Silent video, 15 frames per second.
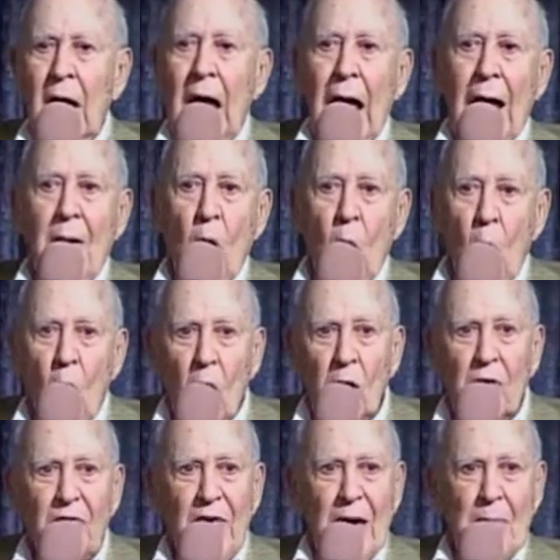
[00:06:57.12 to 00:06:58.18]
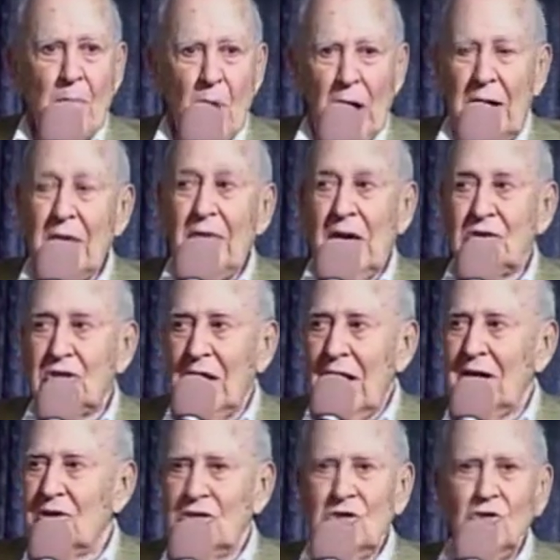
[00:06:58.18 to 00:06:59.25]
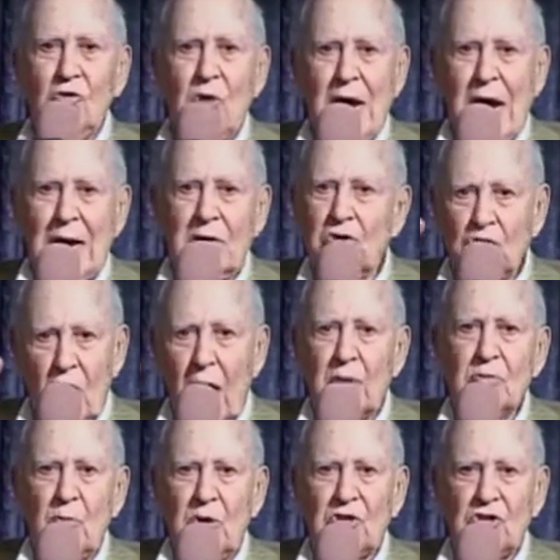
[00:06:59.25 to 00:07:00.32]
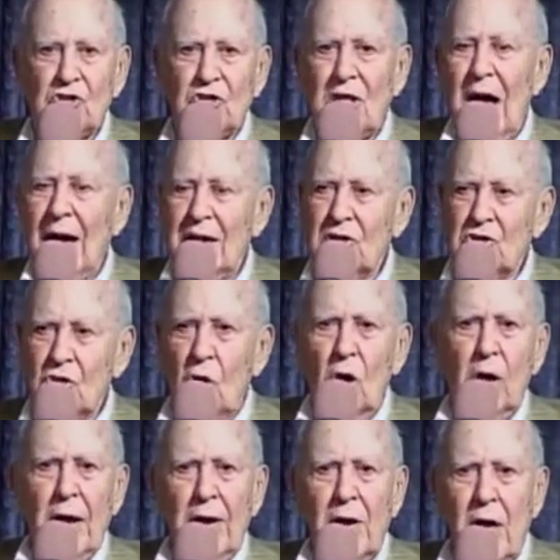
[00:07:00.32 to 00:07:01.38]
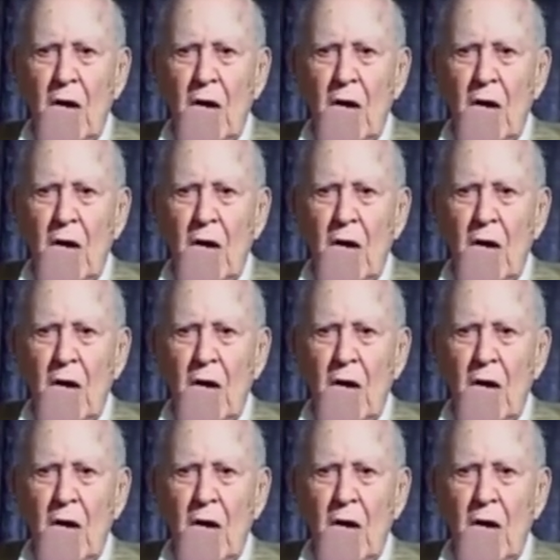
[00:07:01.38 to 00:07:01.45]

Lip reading: and all of their money they say is creating jobs, which is not. It's all on